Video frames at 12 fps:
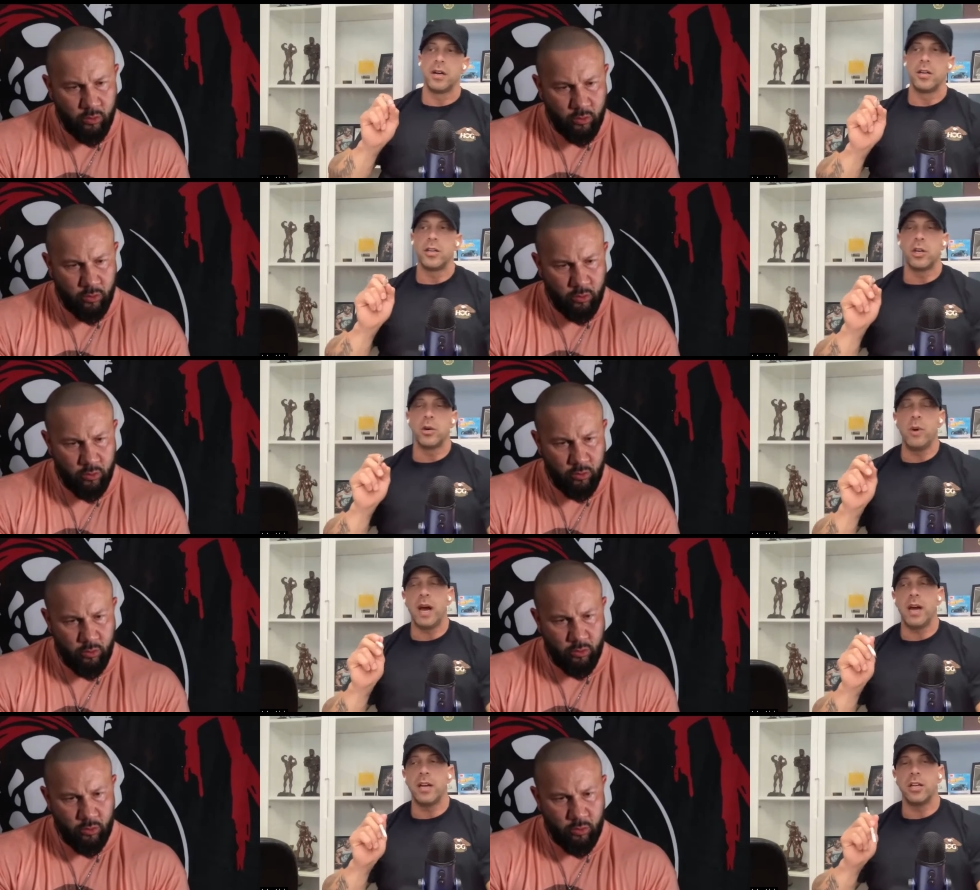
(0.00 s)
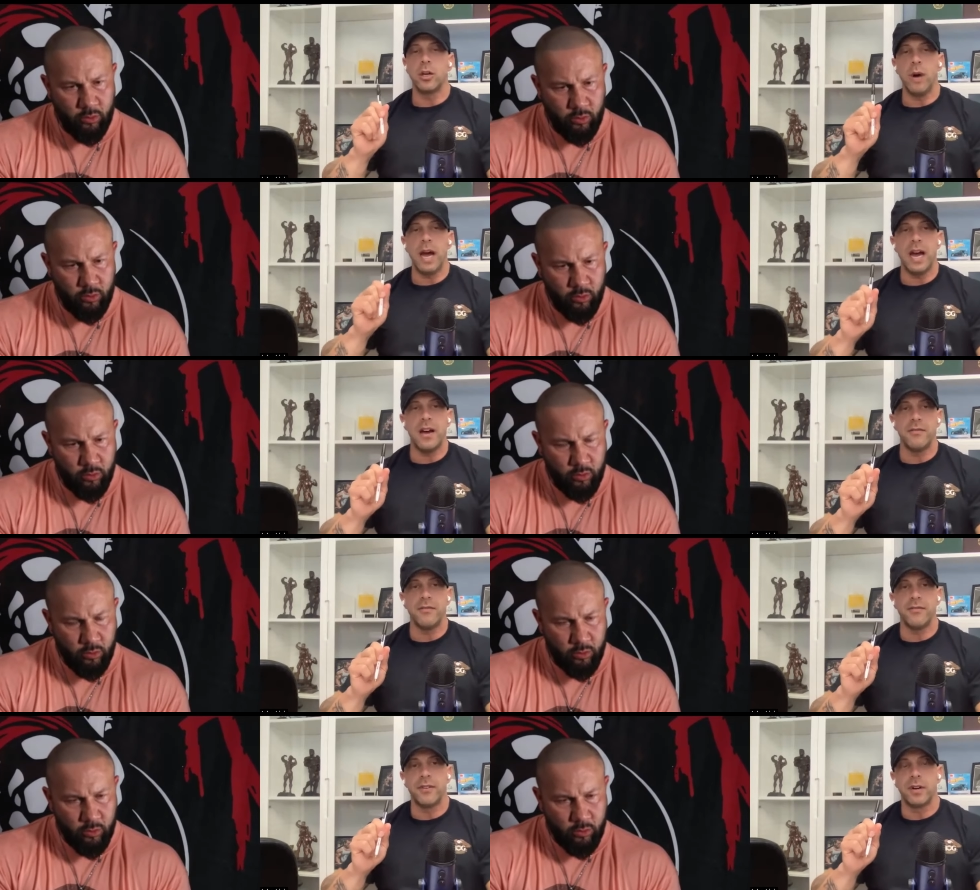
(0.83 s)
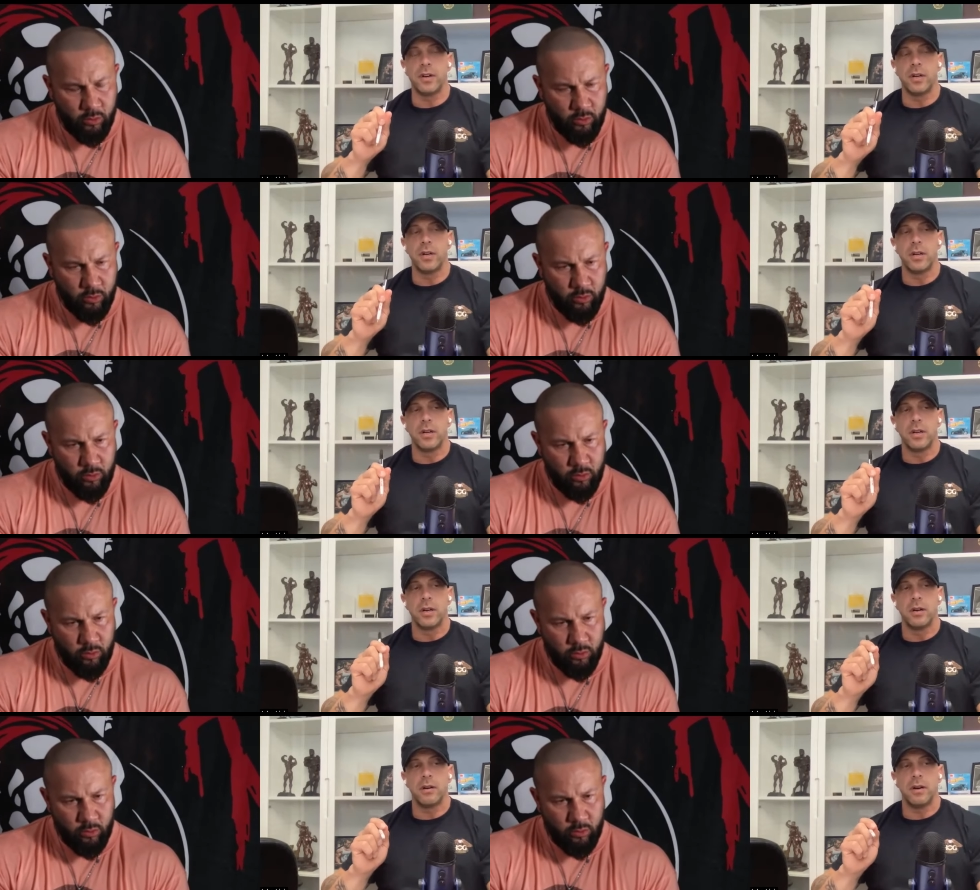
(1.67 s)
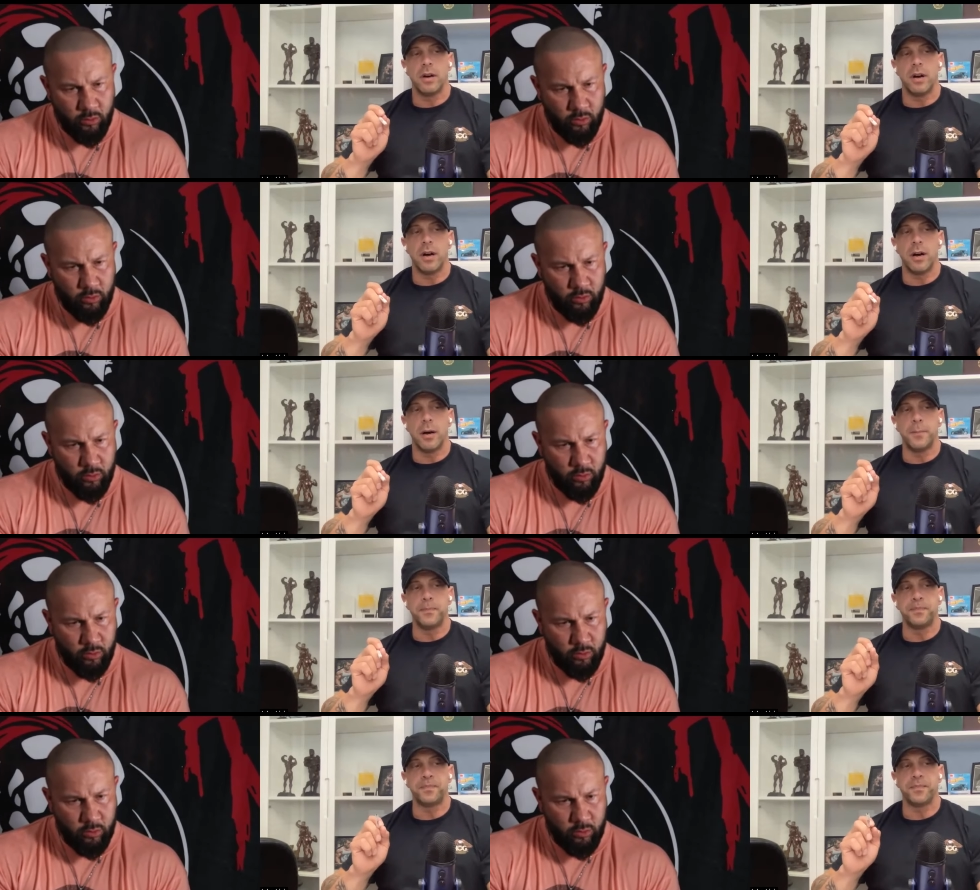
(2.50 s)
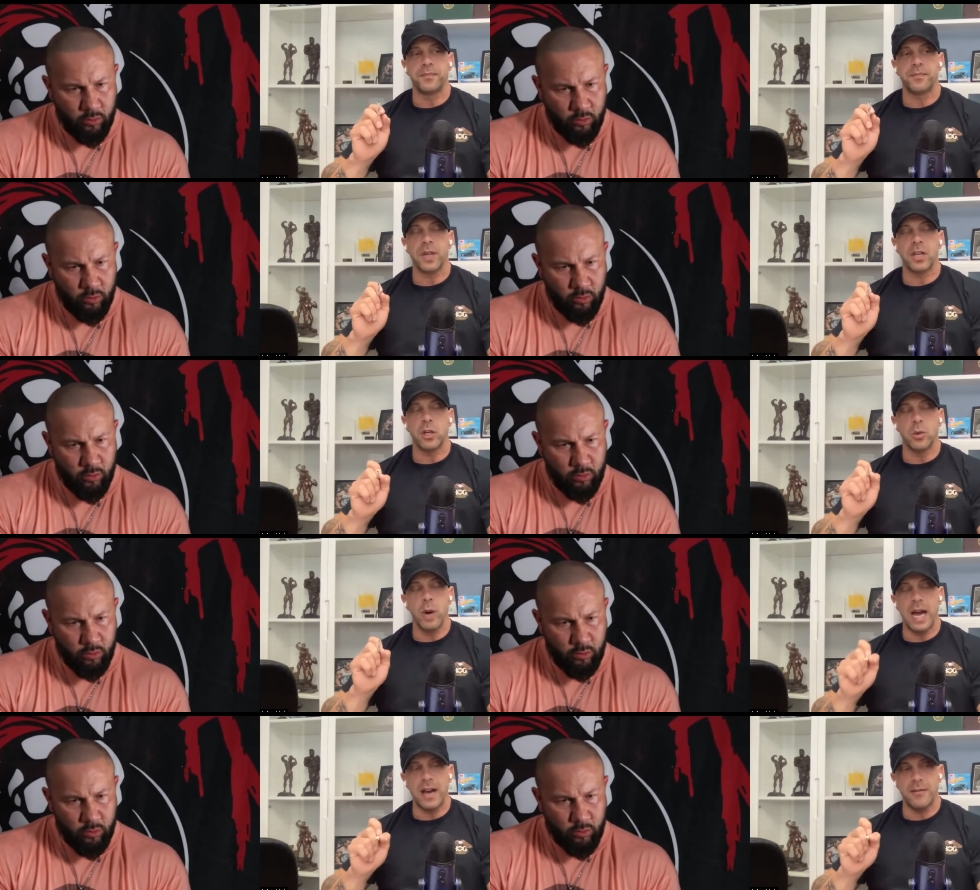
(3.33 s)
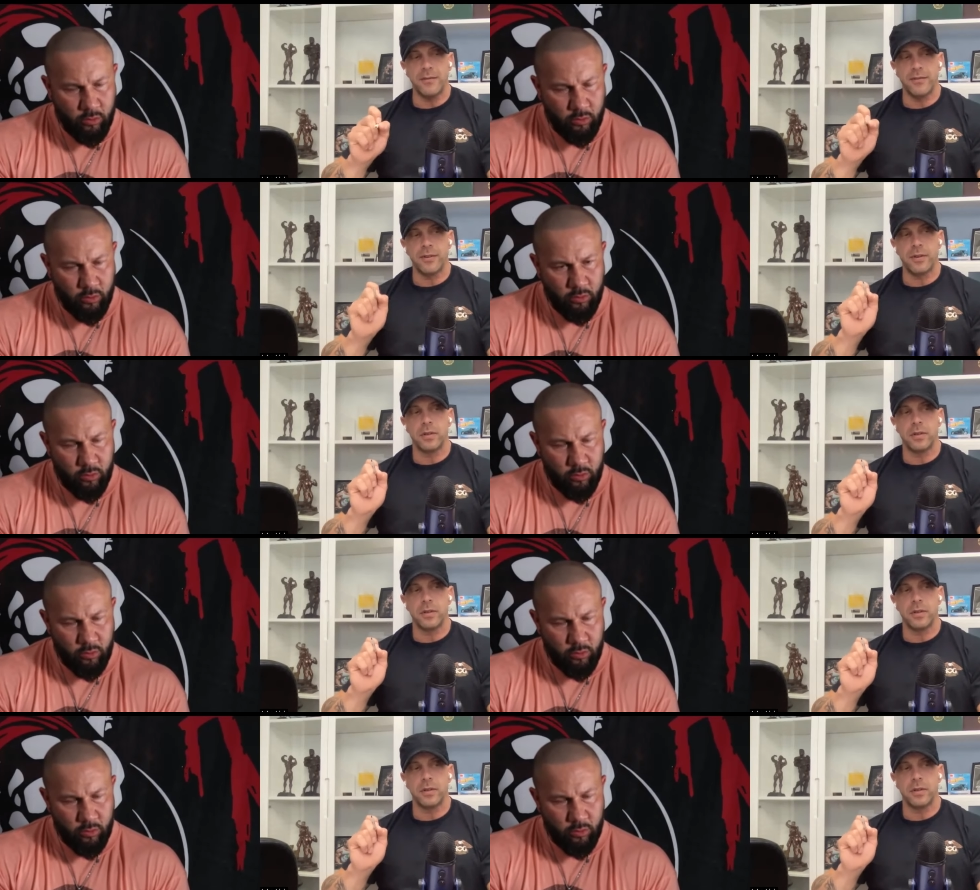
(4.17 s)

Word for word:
Speaker 1: Mm-hmm. You you have um you have